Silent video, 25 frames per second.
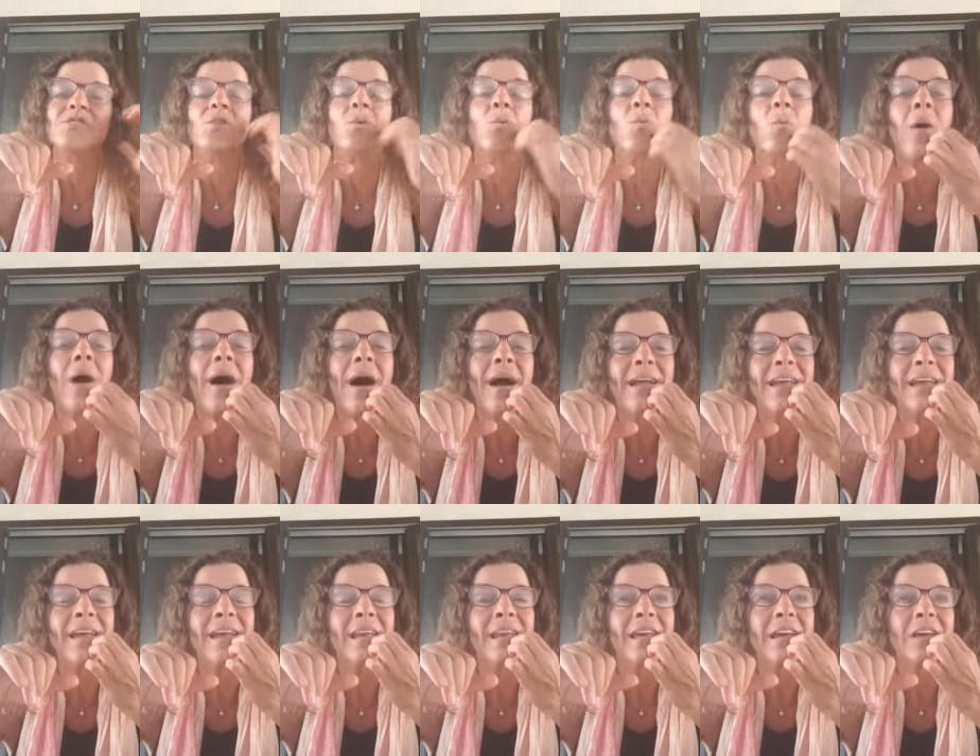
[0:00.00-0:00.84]
you're
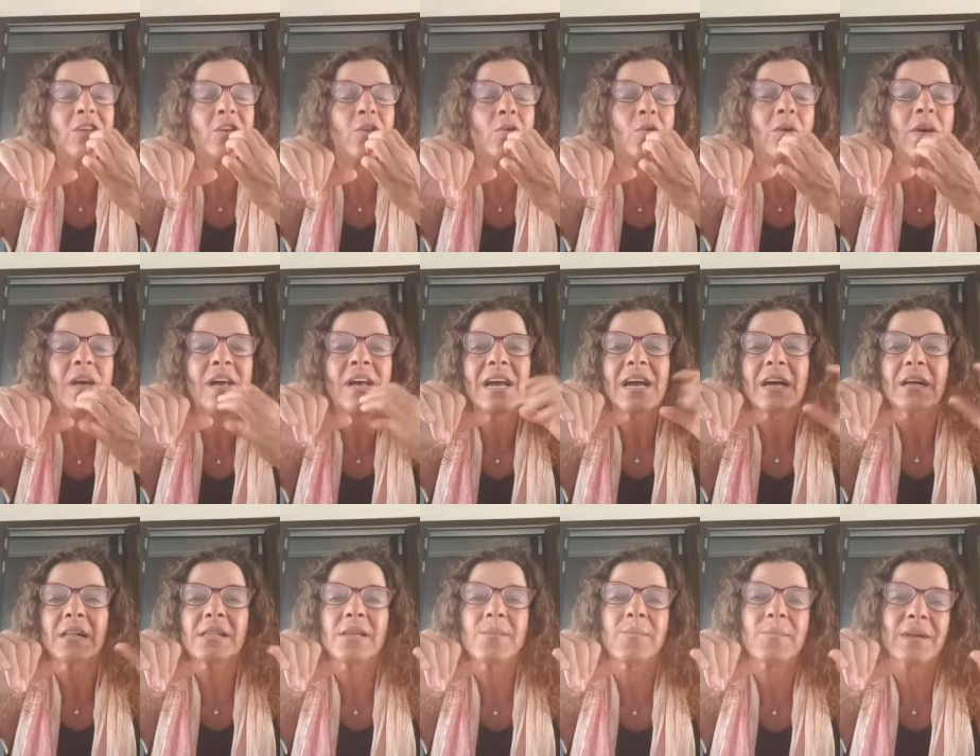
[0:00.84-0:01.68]
walking, can you
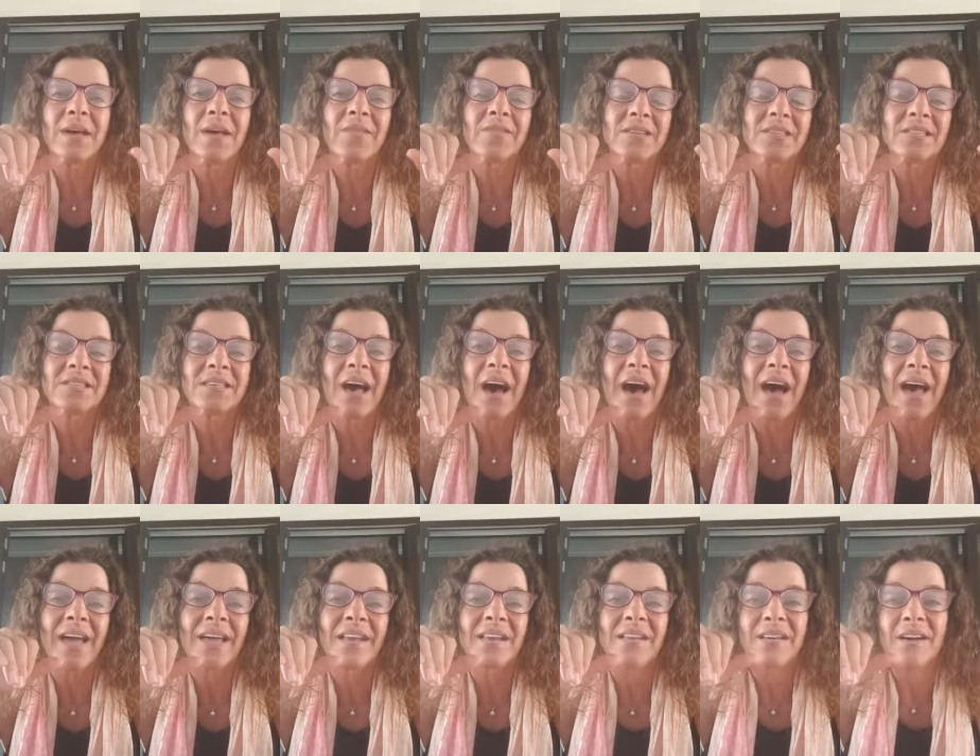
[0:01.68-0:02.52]
clip it on the
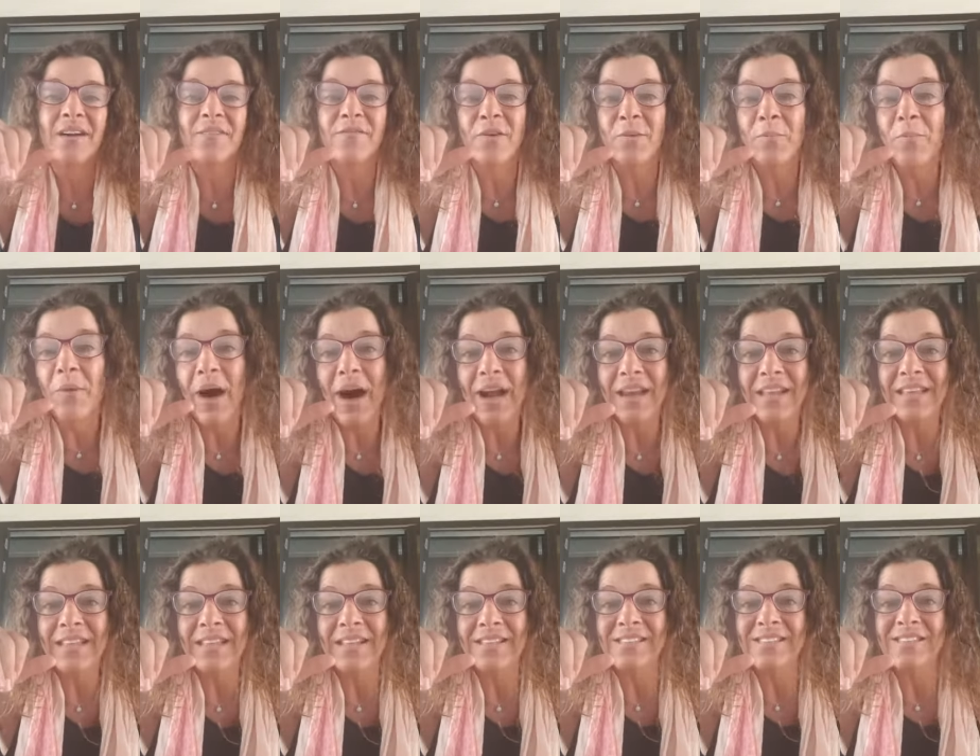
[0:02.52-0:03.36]
side of your
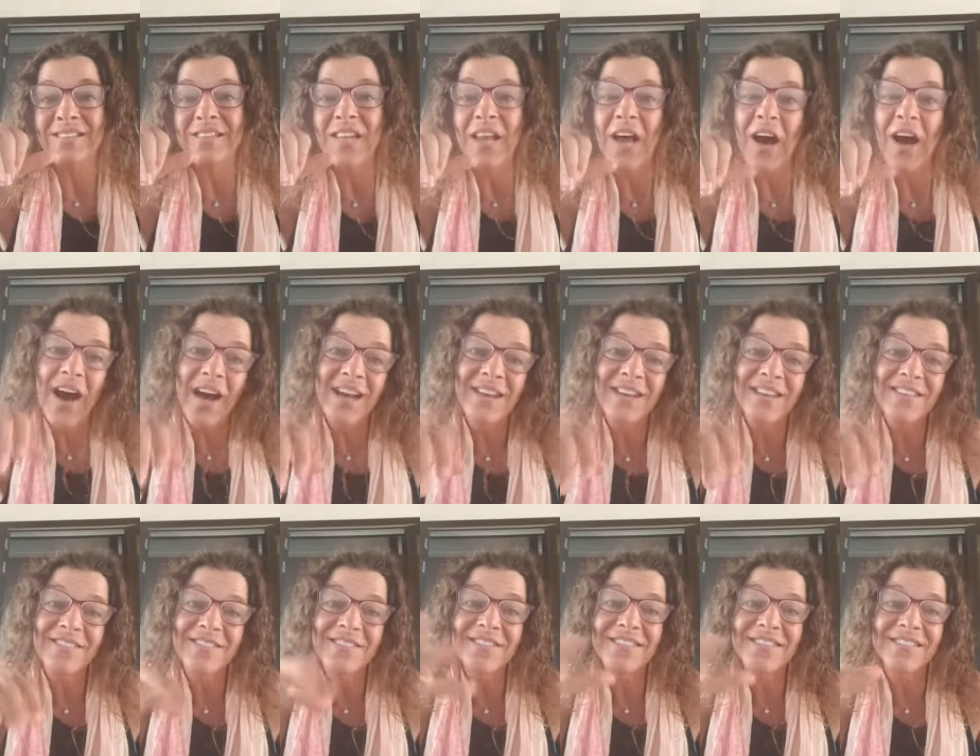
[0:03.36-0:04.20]
body that's not
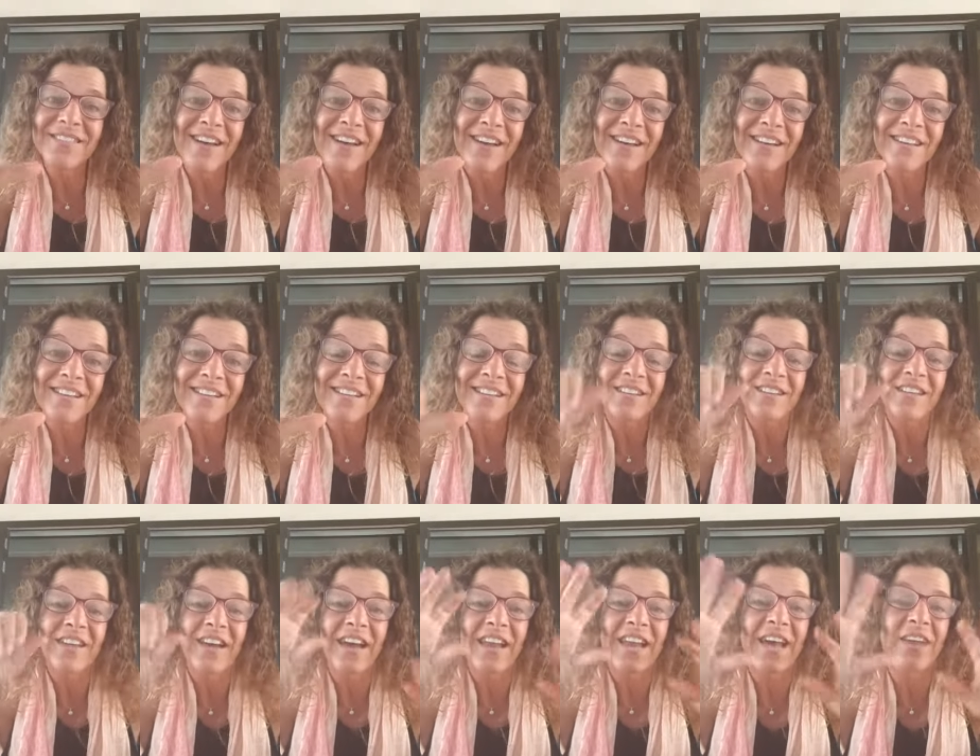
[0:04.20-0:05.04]
in the sun?
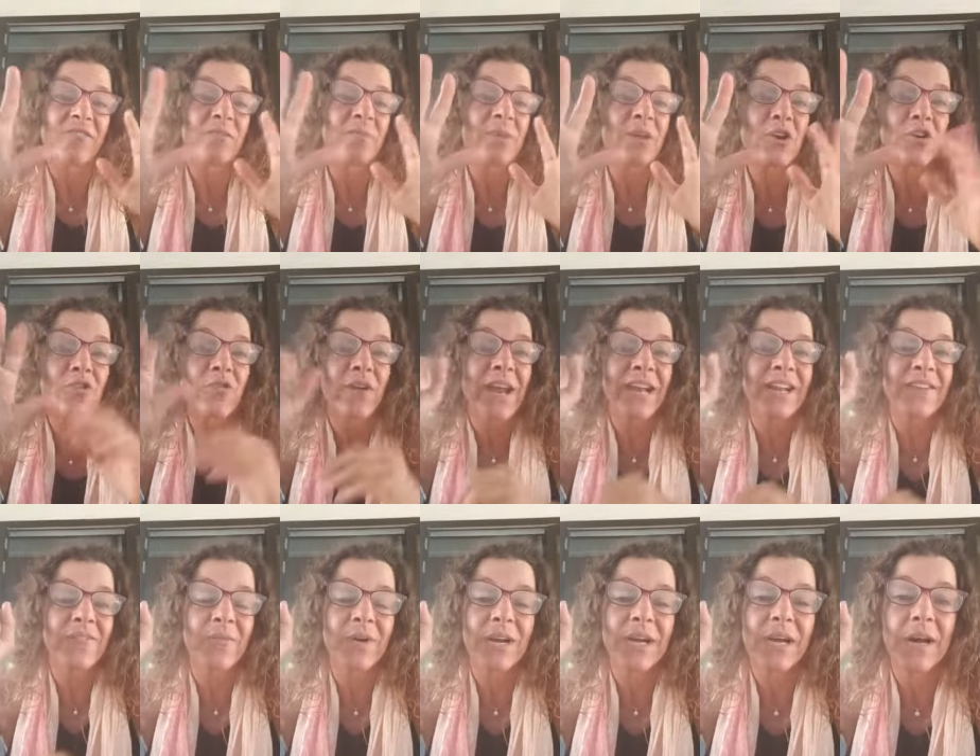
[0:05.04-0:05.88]
You kind of have to be
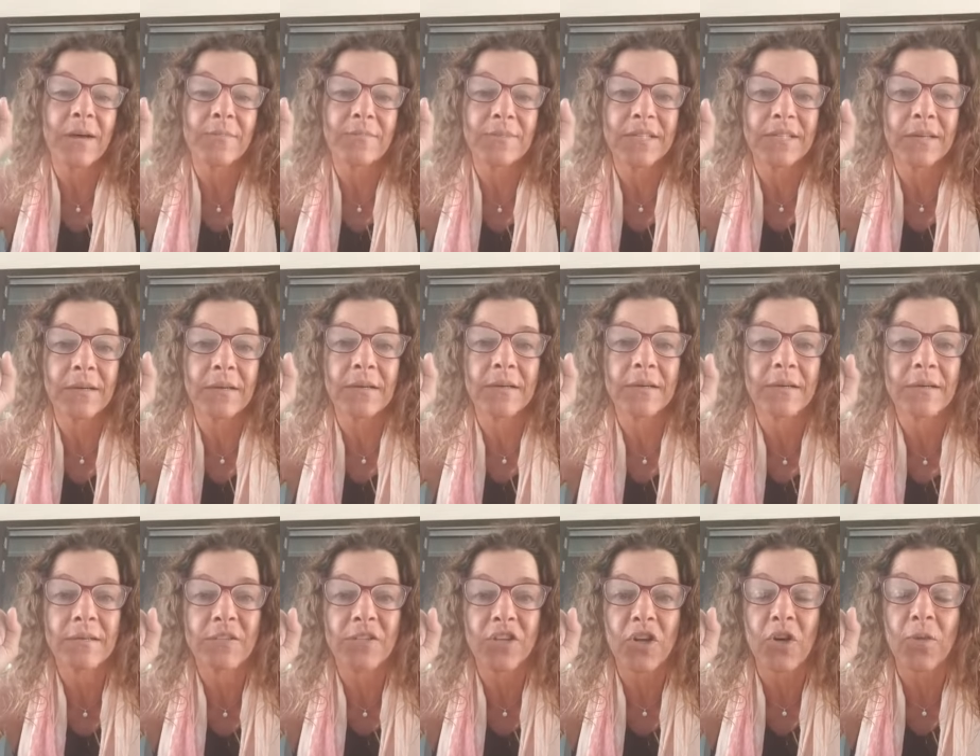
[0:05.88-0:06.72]
creative when it comes to
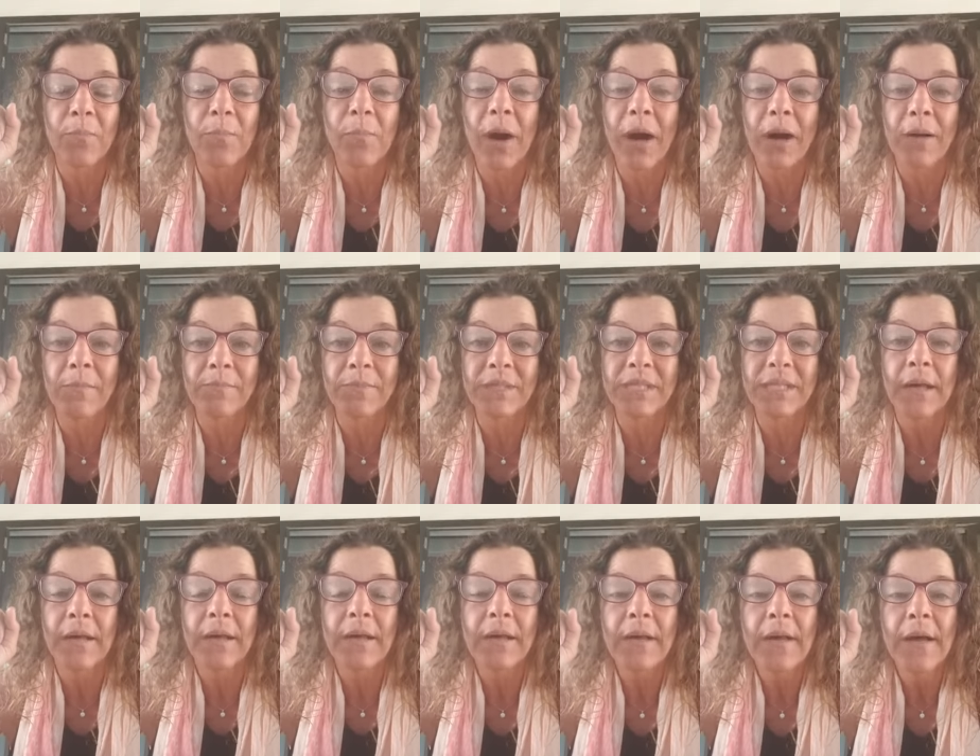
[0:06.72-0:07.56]
to your pumps.
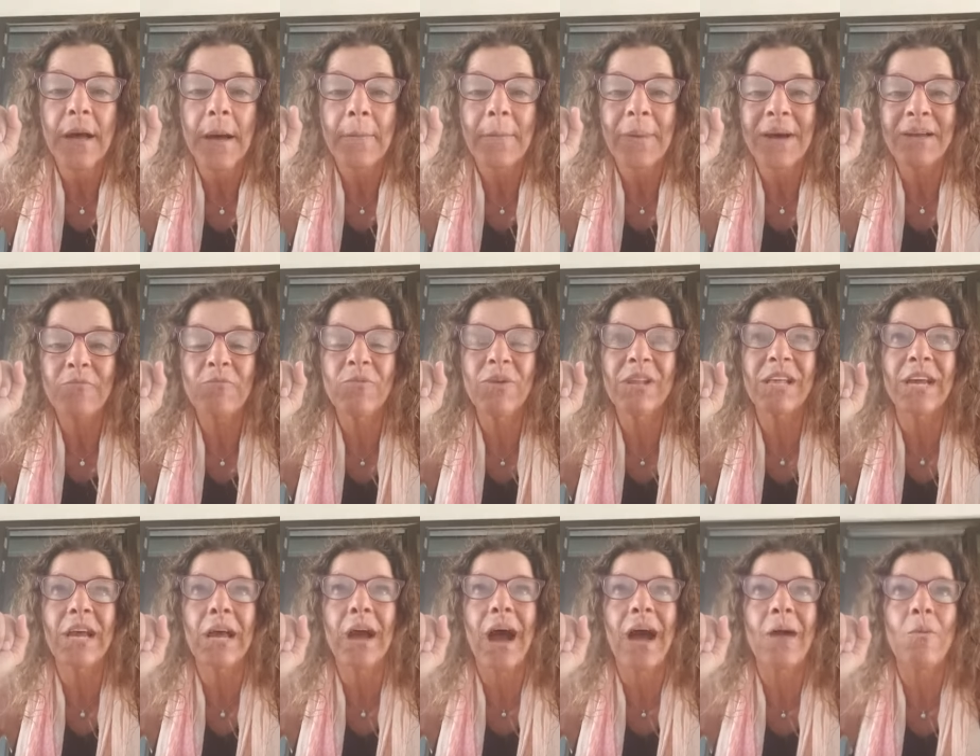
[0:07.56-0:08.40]
But
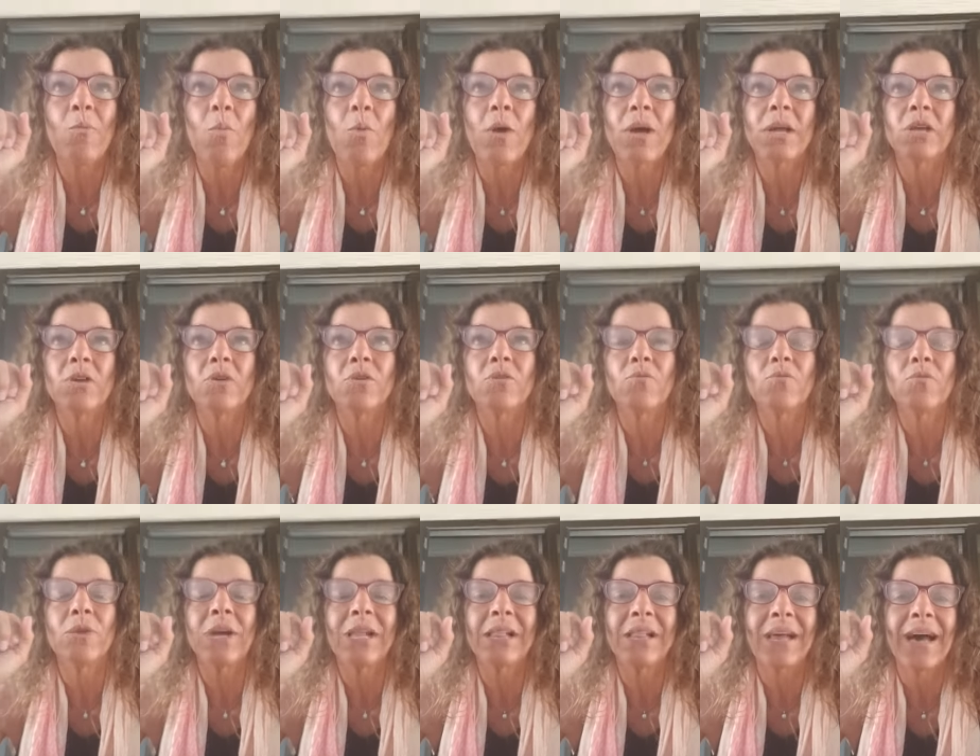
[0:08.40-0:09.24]
really, I mm-hmm. want you to
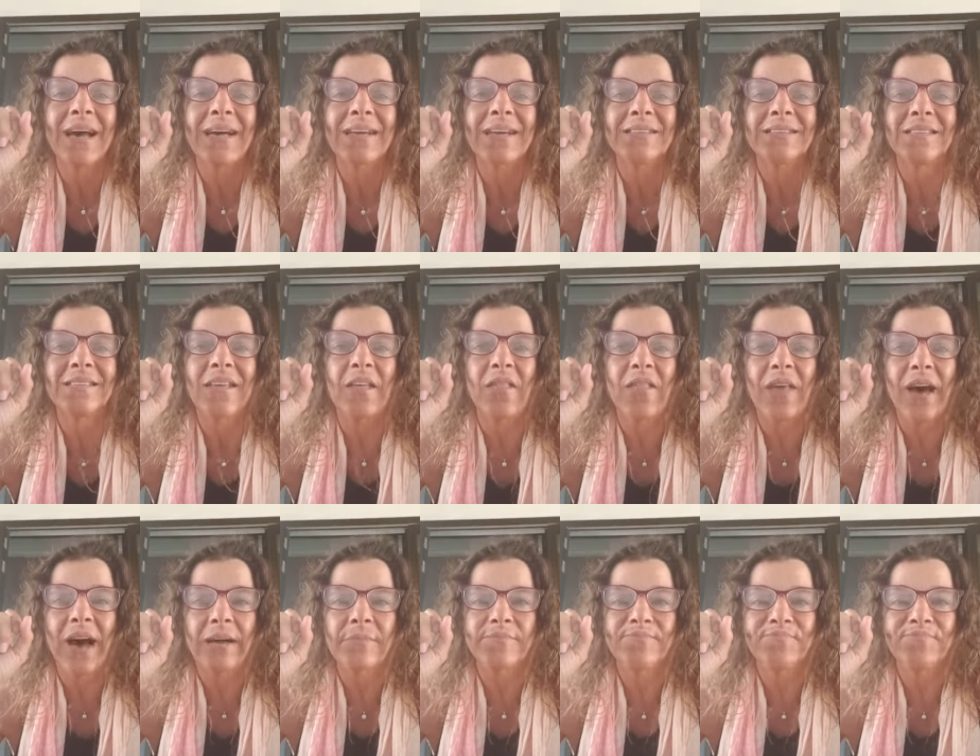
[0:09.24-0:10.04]
realize